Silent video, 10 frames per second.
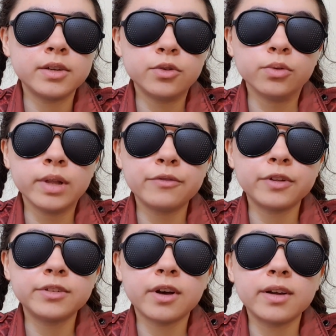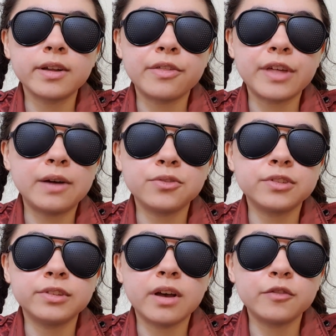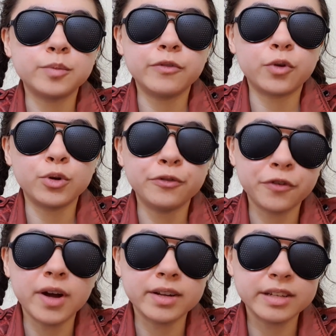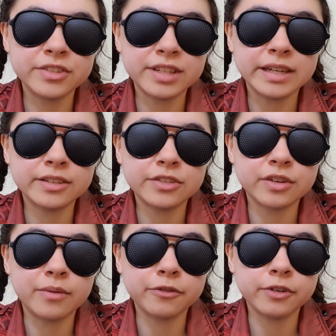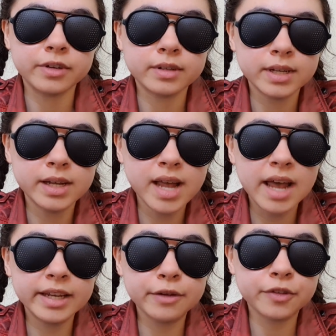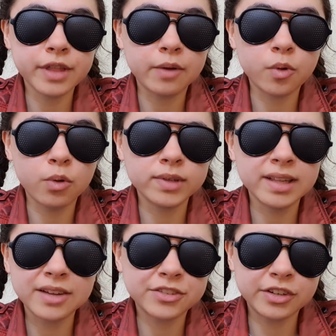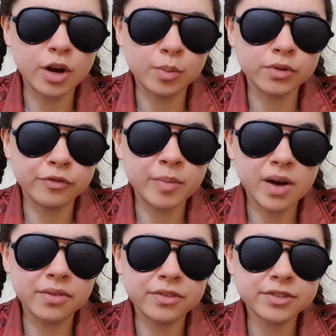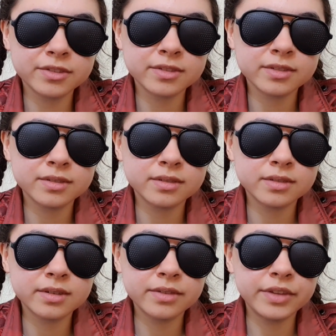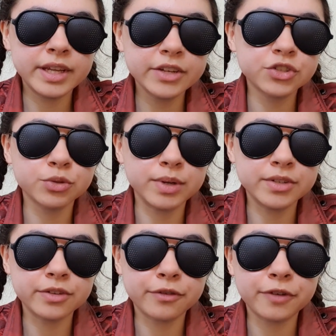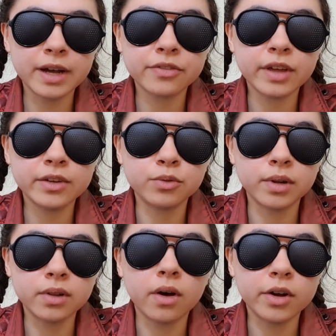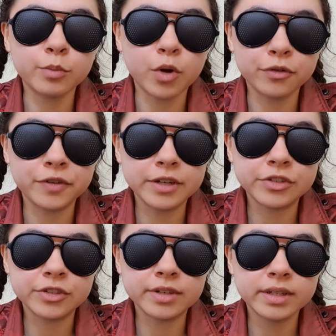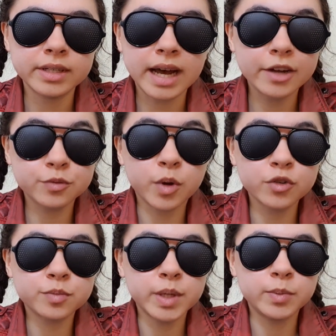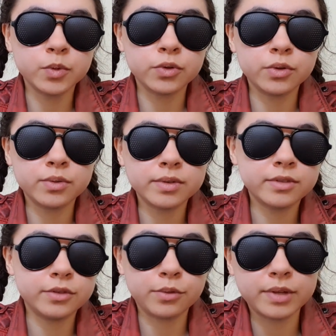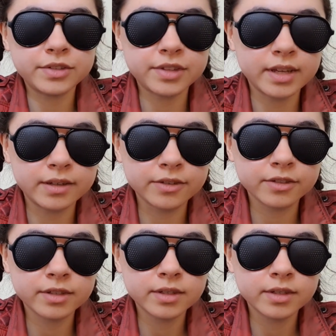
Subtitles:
You'll live and die 1,000 lives before you finally stick to something, and even that will only last a couple of months. The issue is the fact that you rely on motivation, as most people do, to do these things.